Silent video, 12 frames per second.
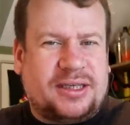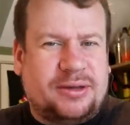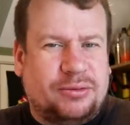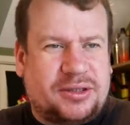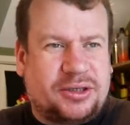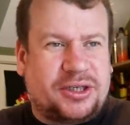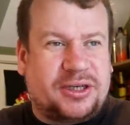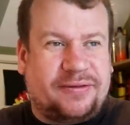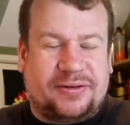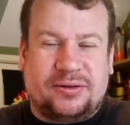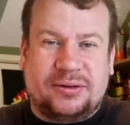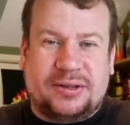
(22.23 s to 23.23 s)
it was such a
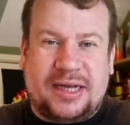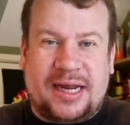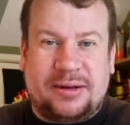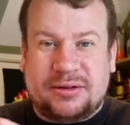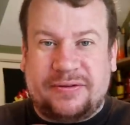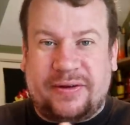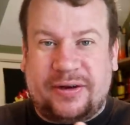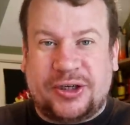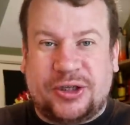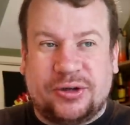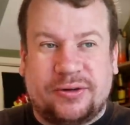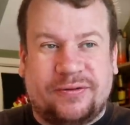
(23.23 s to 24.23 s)
difficult day, it was a very
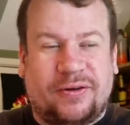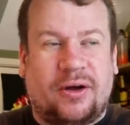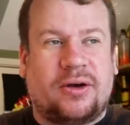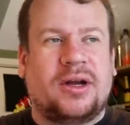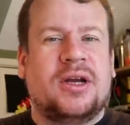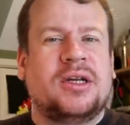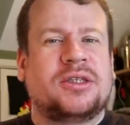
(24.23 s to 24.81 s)
short vlog.